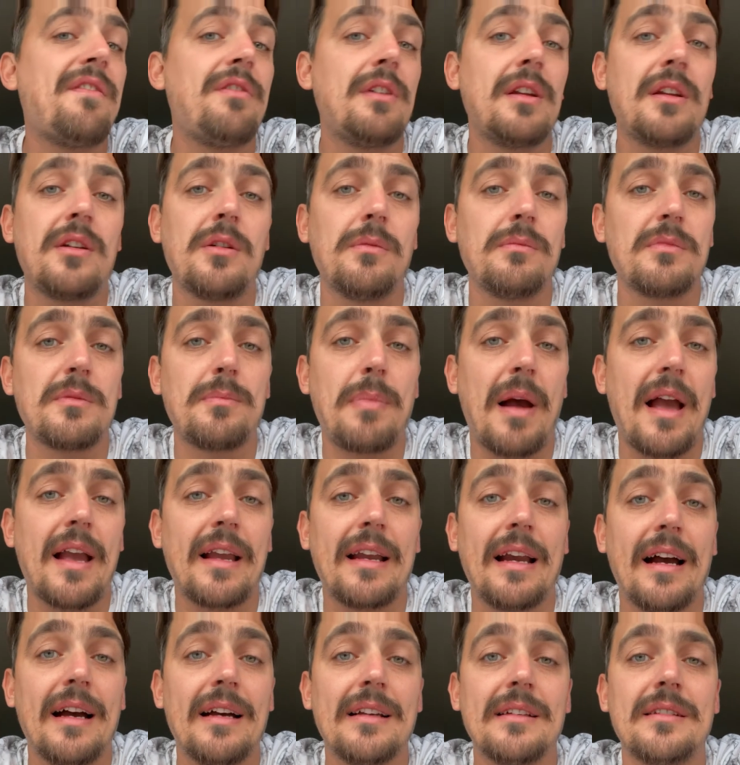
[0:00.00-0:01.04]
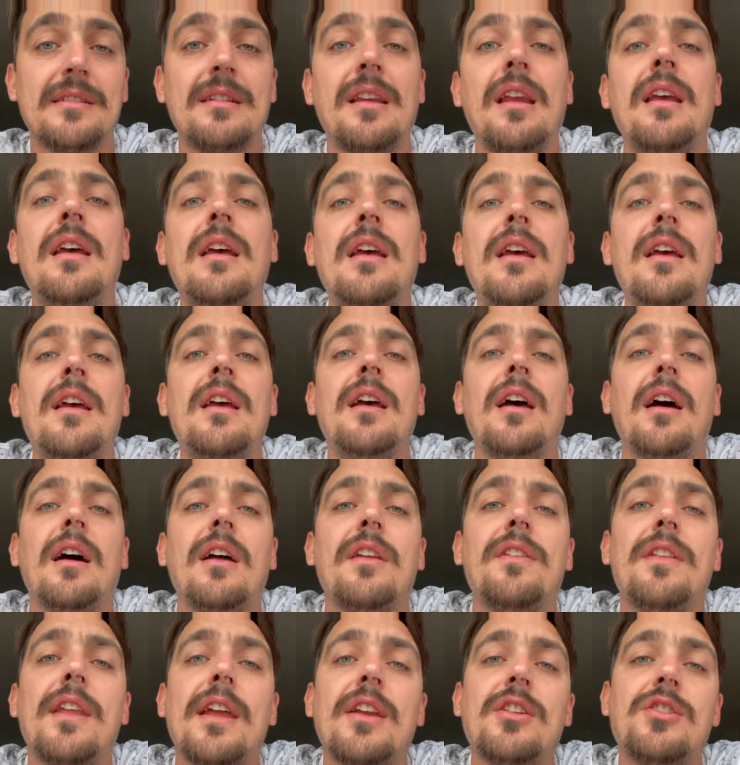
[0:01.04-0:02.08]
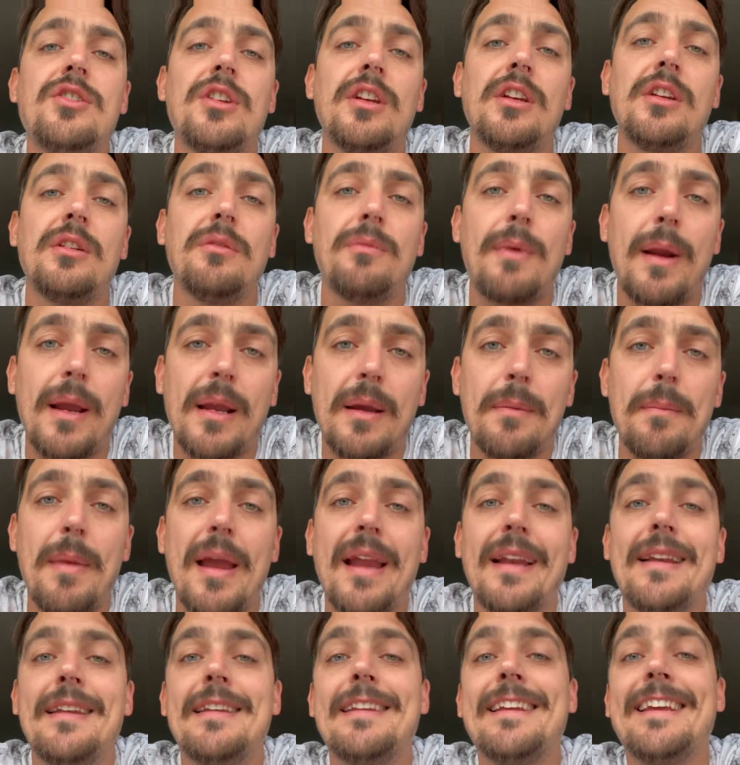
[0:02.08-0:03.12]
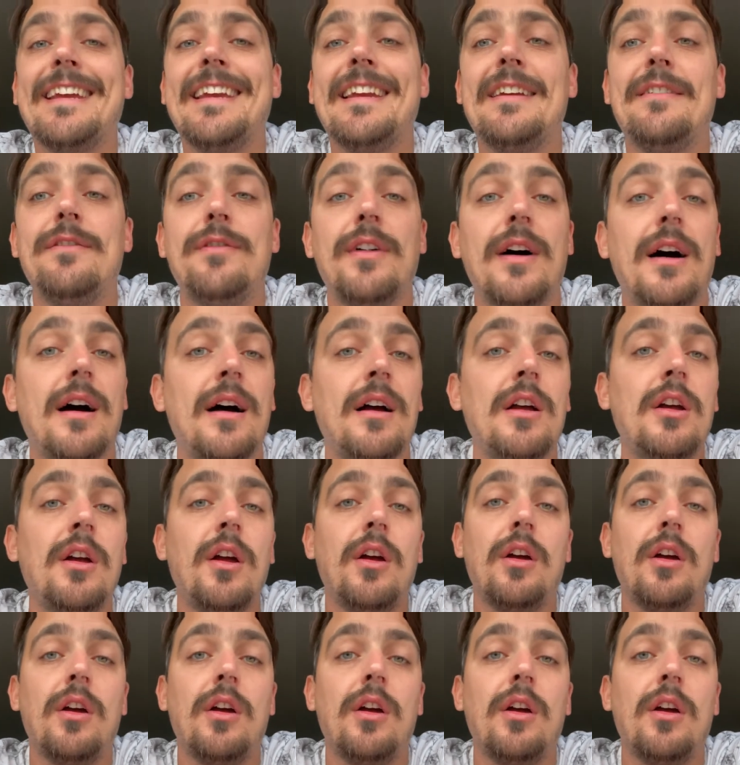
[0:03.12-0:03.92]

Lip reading: it comes back as. And then she can recommend either